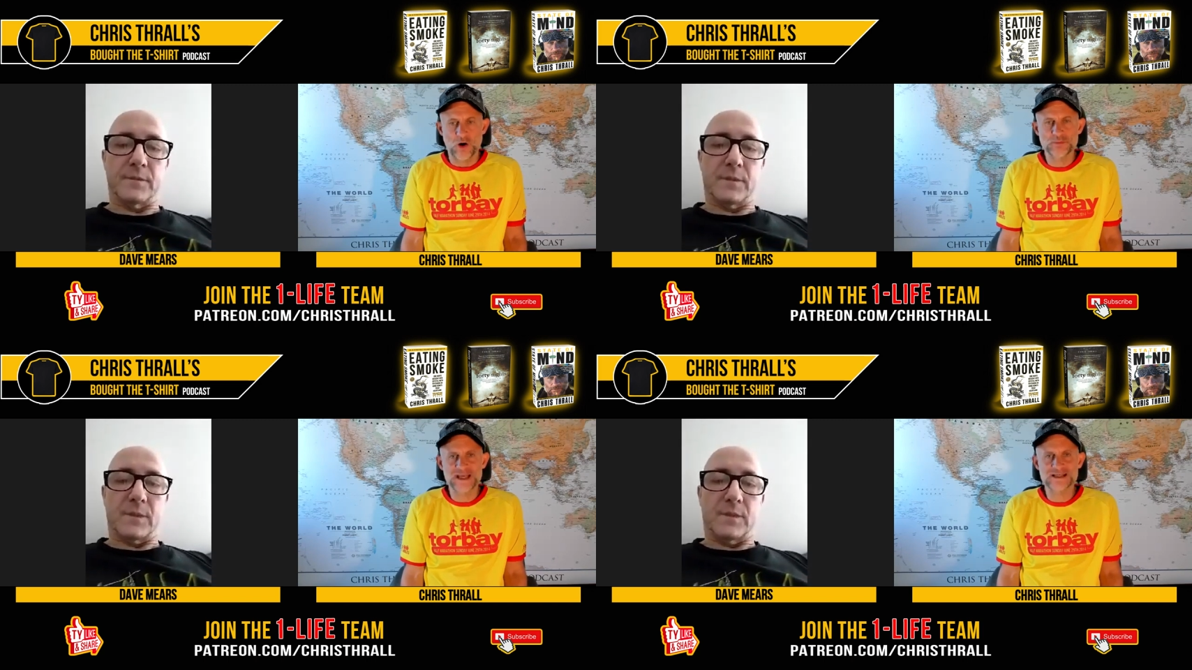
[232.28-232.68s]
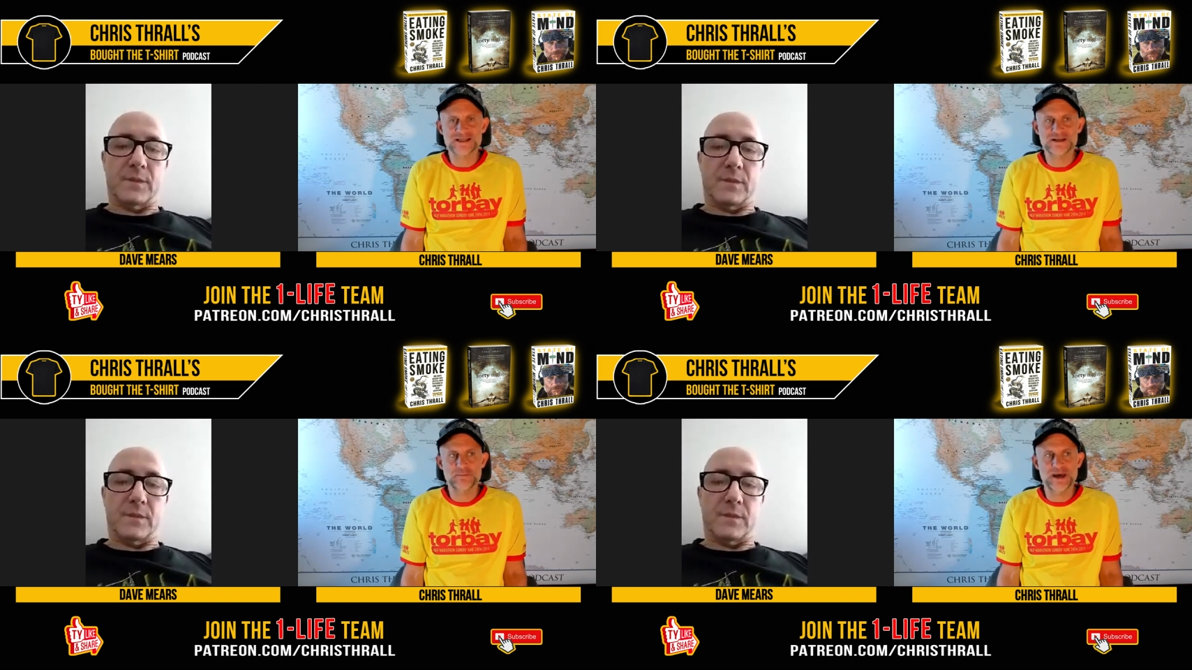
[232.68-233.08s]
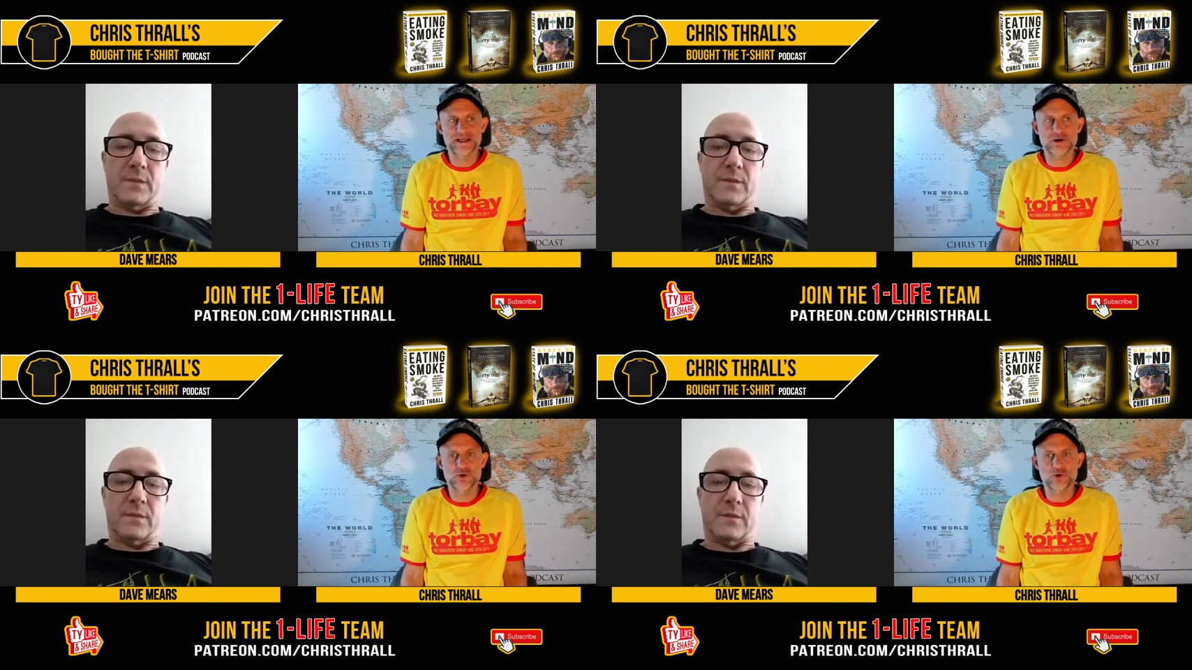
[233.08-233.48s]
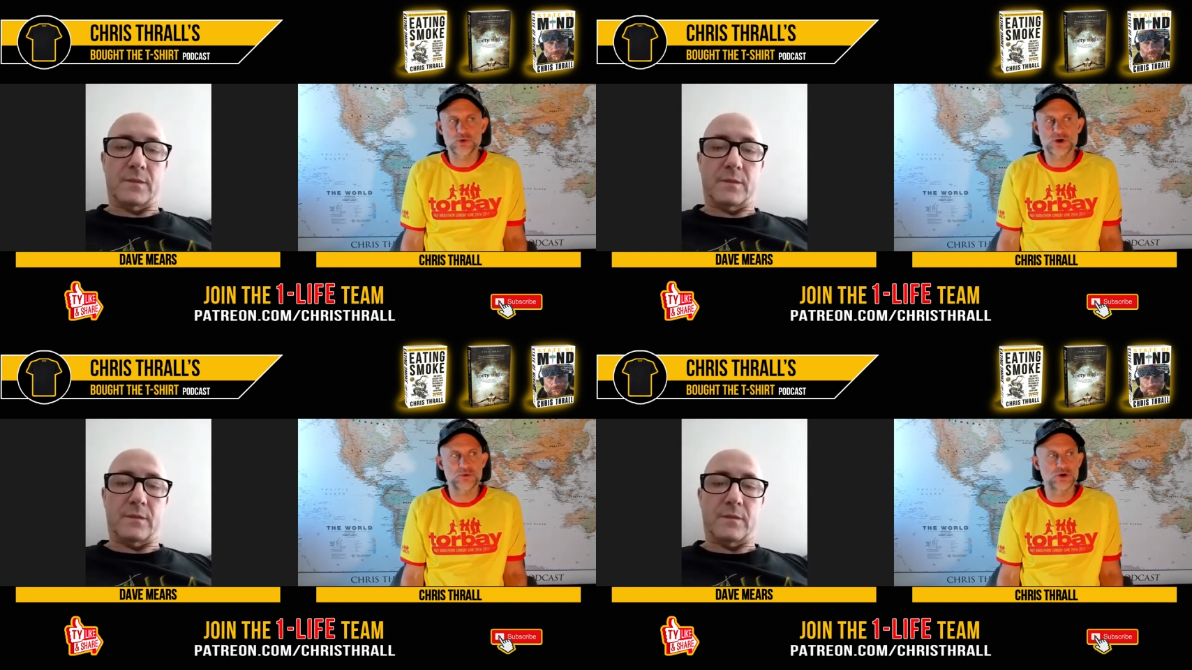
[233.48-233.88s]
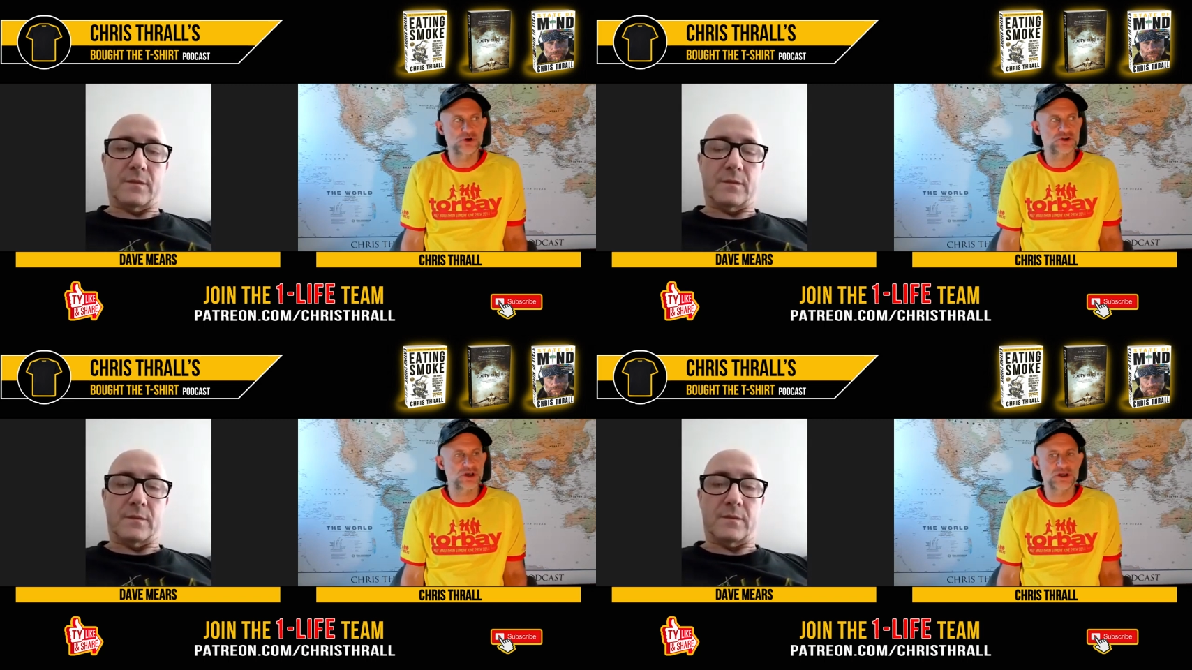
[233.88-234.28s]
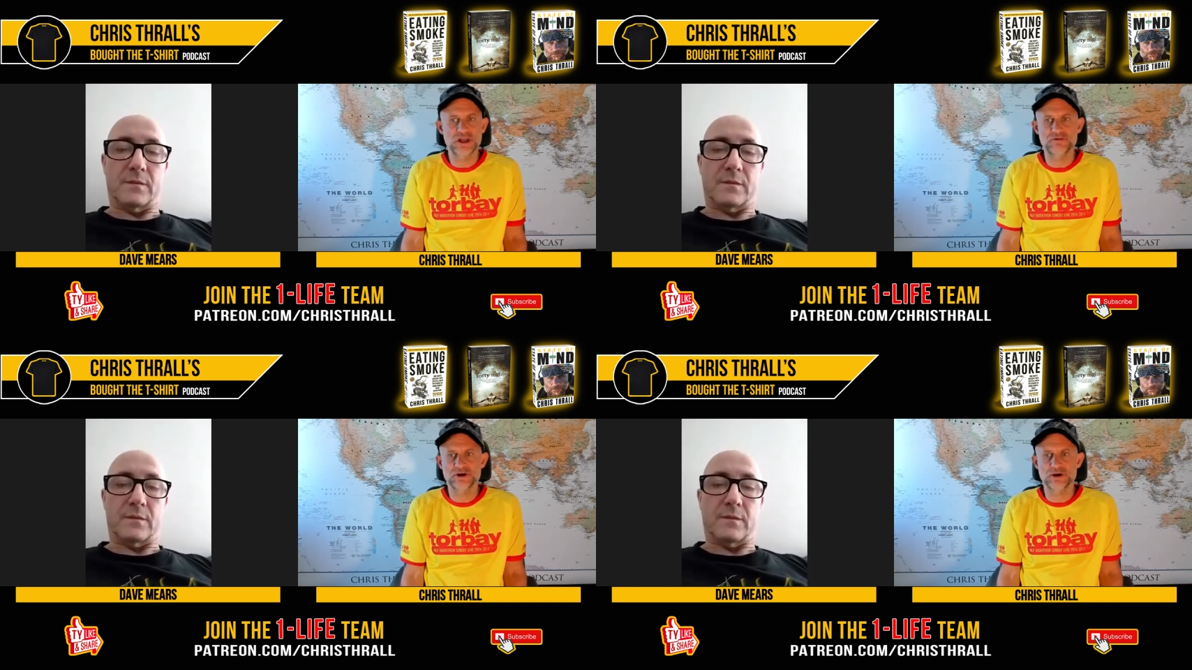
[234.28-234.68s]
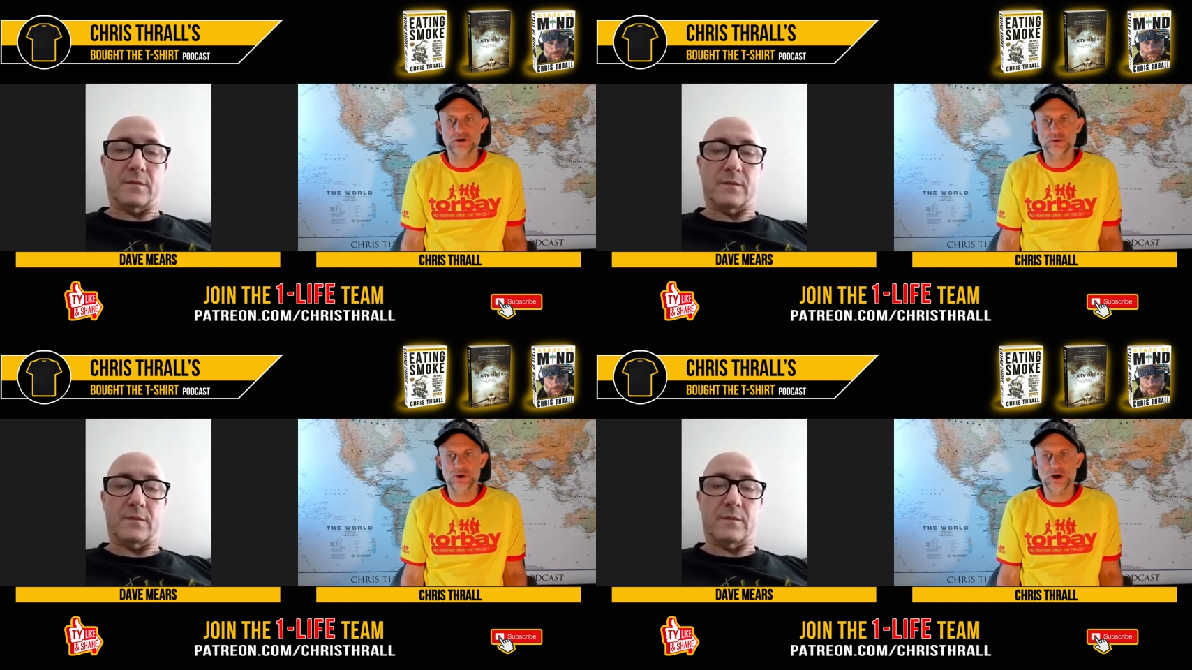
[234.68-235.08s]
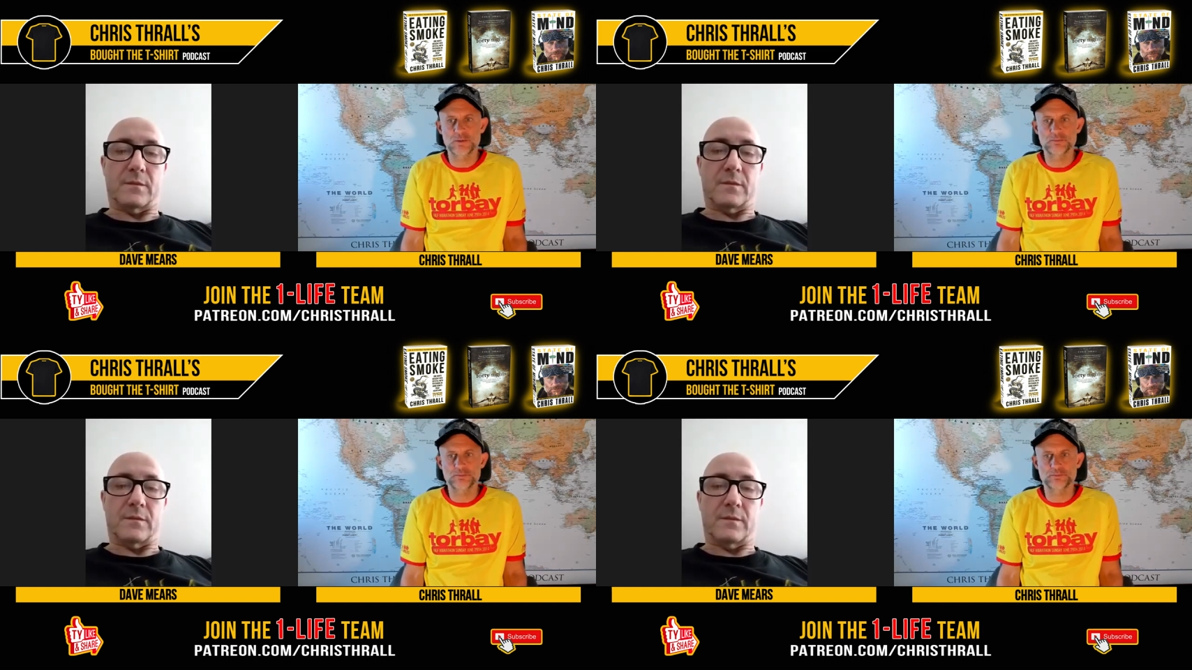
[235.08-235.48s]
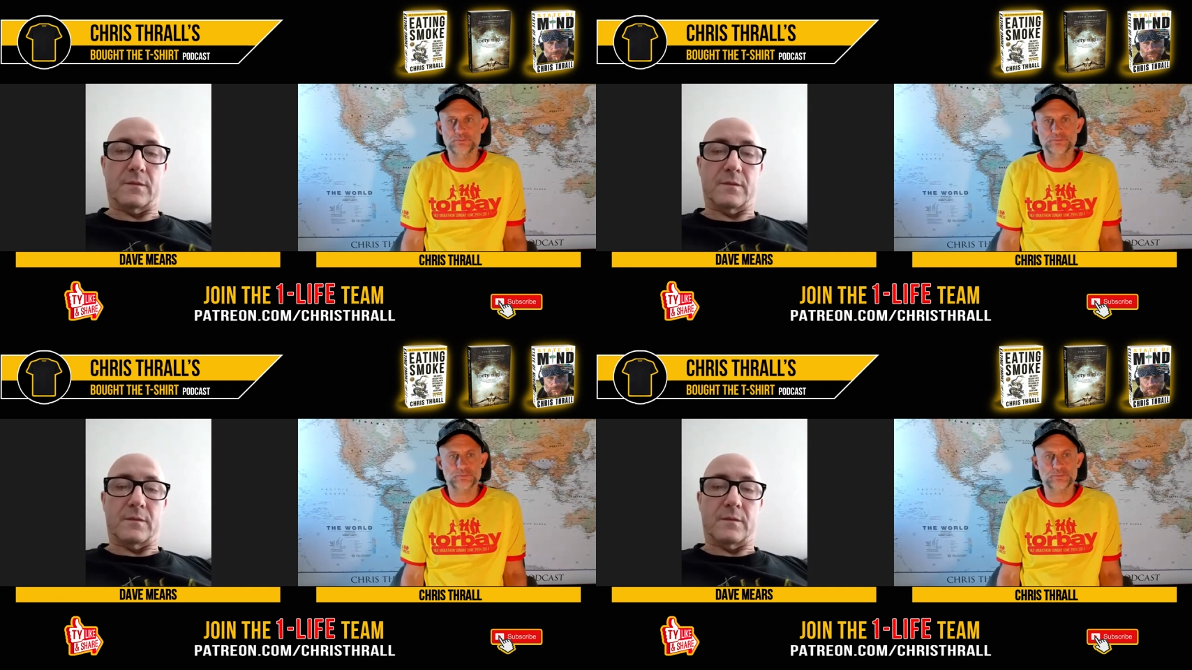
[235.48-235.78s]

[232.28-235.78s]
Speaker 1: I'm guessing the medical community are never going to um,